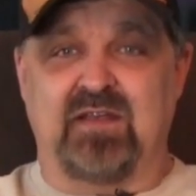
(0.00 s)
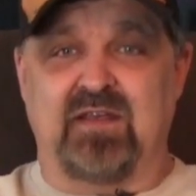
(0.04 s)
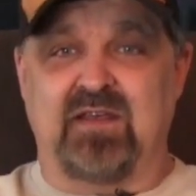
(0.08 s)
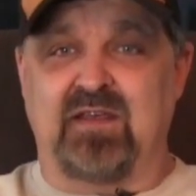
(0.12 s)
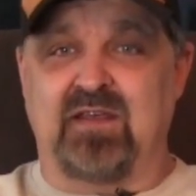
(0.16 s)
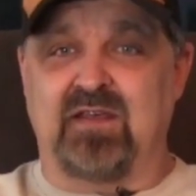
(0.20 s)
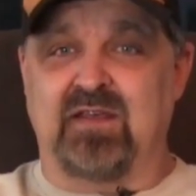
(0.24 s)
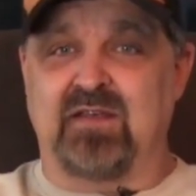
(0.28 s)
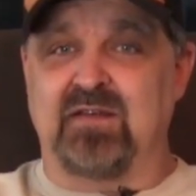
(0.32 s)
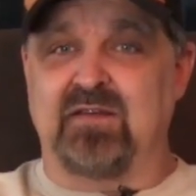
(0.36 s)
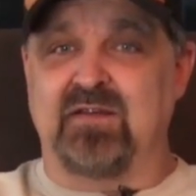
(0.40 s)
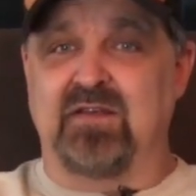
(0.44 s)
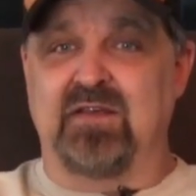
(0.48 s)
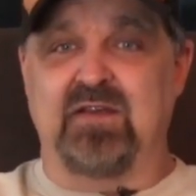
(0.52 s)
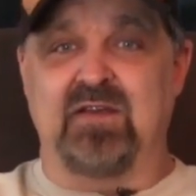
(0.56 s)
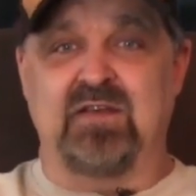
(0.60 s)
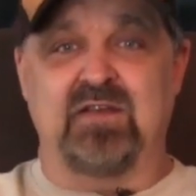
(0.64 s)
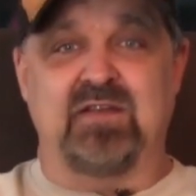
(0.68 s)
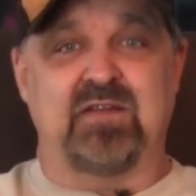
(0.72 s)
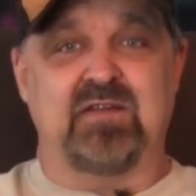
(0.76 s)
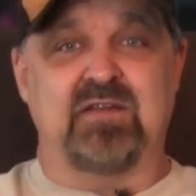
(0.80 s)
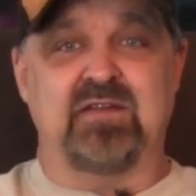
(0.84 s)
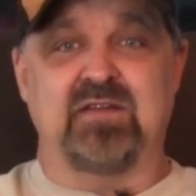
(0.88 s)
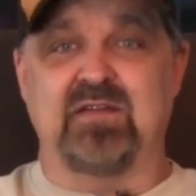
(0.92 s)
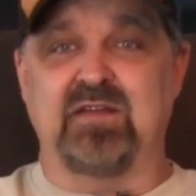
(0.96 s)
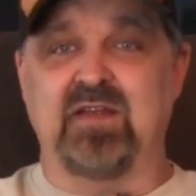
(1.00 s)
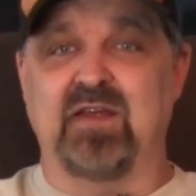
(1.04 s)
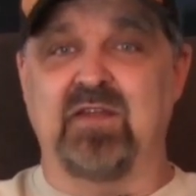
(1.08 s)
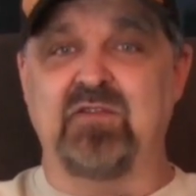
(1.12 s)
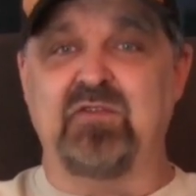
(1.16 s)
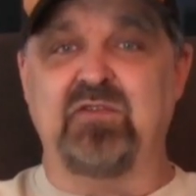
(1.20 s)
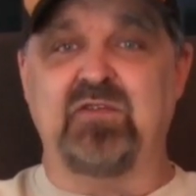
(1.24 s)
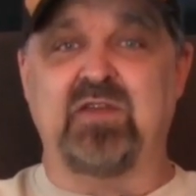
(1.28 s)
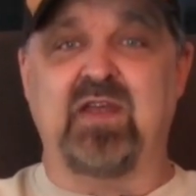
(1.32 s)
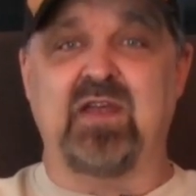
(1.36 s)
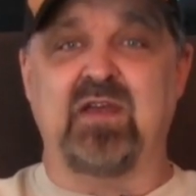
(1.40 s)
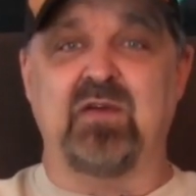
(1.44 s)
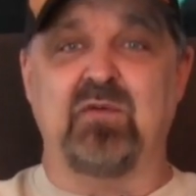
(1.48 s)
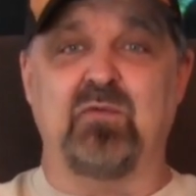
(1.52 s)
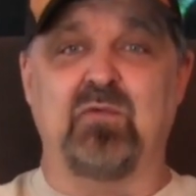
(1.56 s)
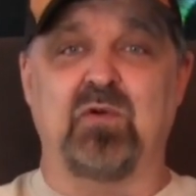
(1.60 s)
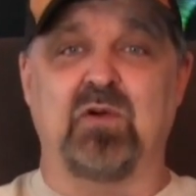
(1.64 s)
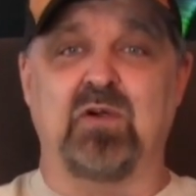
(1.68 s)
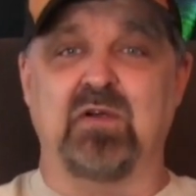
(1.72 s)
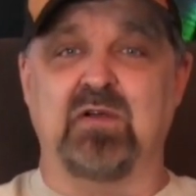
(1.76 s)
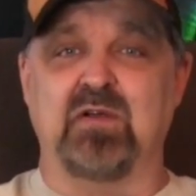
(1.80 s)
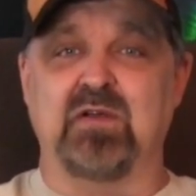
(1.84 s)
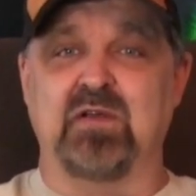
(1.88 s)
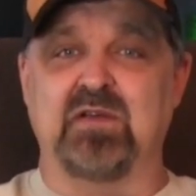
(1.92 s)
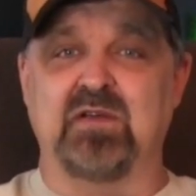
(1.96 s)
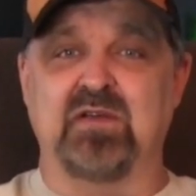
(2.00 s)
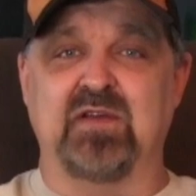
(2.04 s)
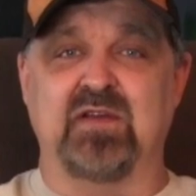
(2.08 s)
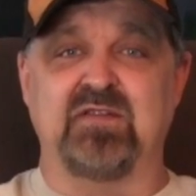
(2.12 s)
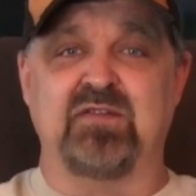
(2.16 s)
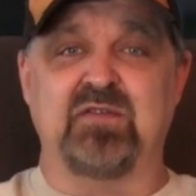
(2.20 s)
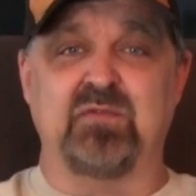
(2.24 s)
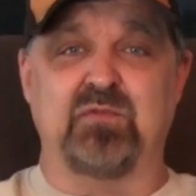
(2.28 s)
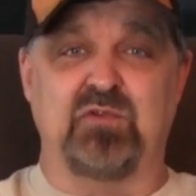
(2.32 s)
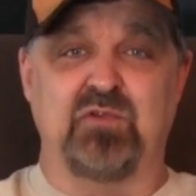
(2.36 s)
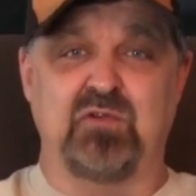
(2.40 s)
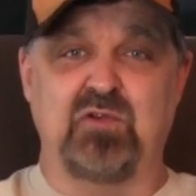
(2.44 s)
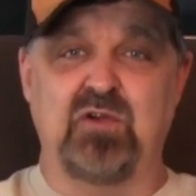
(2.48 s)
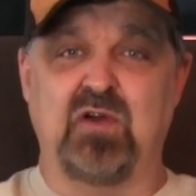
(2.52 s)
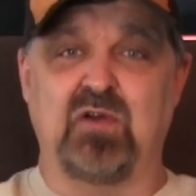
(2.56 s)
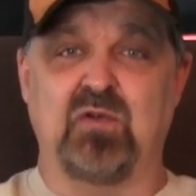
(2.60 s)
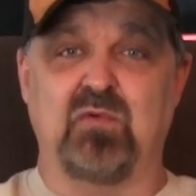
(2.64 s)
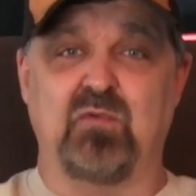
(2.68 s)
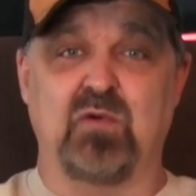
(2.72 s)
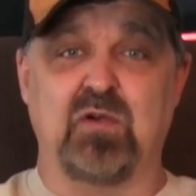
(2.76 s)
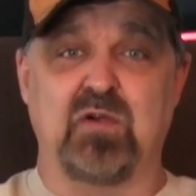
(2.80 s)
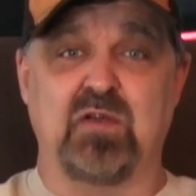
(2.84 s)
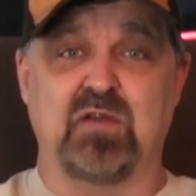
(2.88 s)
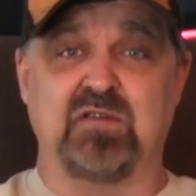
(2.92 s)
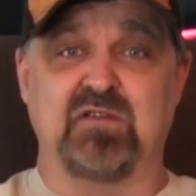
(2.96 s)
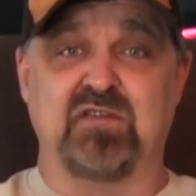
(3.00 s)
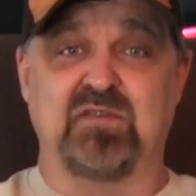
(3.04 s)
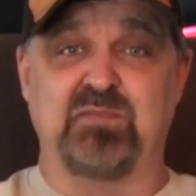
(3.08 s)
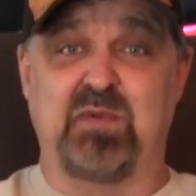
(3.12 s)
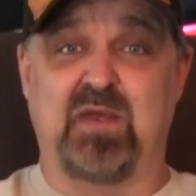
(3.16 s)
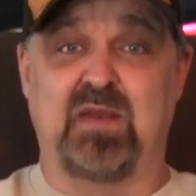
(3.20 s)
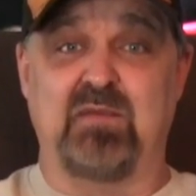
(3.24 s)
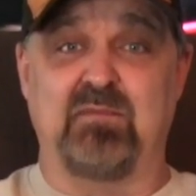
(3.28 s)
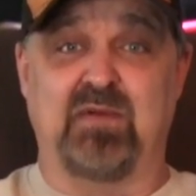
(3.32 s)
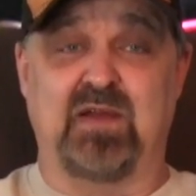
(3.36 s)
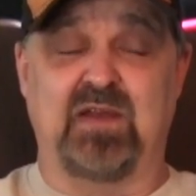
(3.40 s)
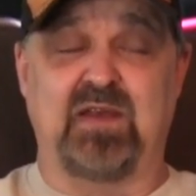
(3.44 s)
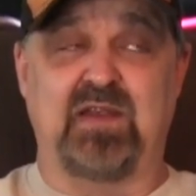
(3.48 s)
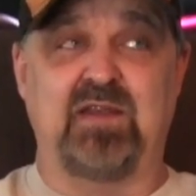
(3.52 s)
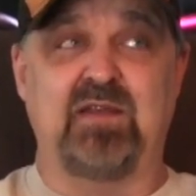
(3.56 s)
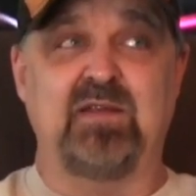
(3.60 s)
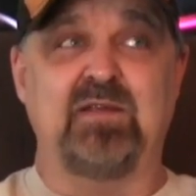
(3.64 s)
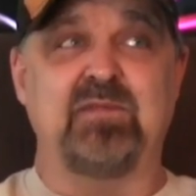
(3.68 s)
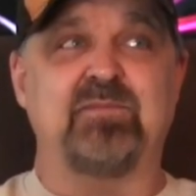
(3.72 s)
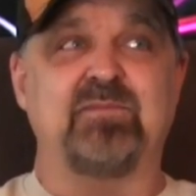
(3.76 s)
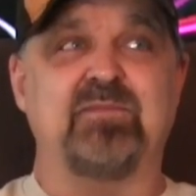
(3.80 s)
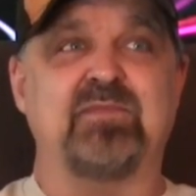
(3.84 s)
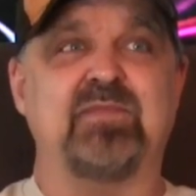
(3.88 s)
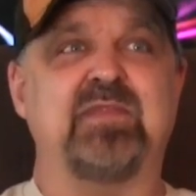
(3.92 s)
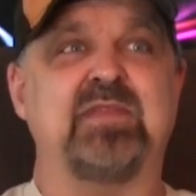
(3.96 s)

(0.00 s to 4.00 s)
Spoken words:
And the other day at work, so when you go to work and spend money,